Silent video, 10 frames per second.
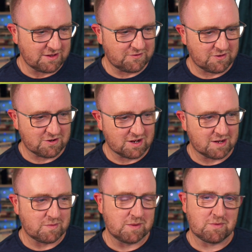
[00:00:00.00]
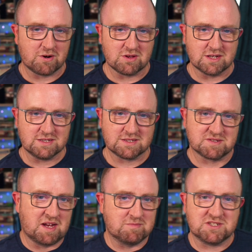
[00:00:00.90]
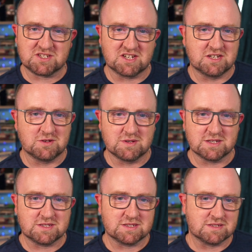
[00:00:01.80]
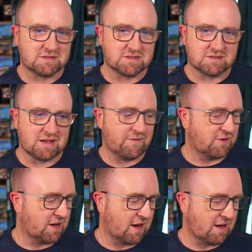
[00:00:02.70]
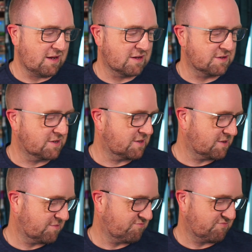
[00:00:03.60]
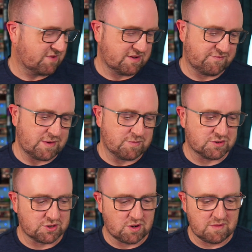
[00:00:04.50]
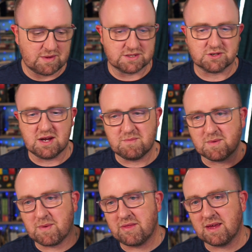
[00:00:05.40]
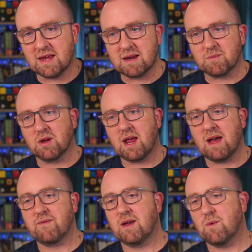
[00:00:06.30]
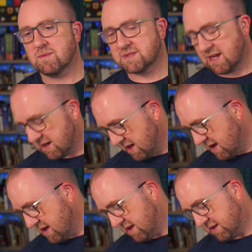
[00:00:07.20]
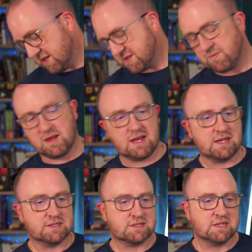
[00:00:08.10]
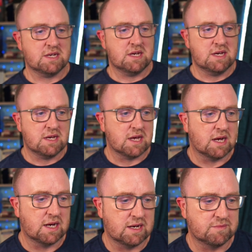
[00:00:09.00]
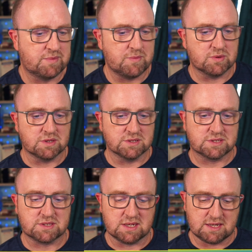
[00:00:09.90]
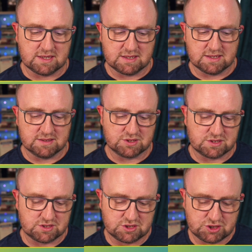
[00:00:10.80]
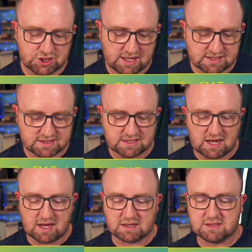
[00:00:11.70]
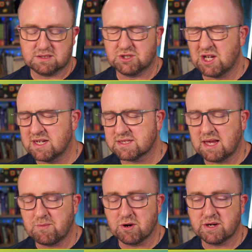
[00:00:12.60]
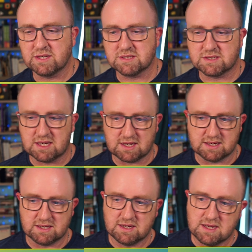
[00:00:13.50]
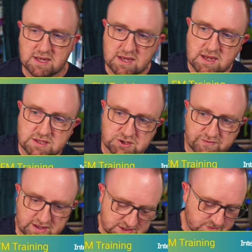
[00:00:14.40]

Thanks for being part of this. I'm just going to do this every day, and if people show up, that's great. But by the end, I'm going to have a website that displays people's JS libraries survey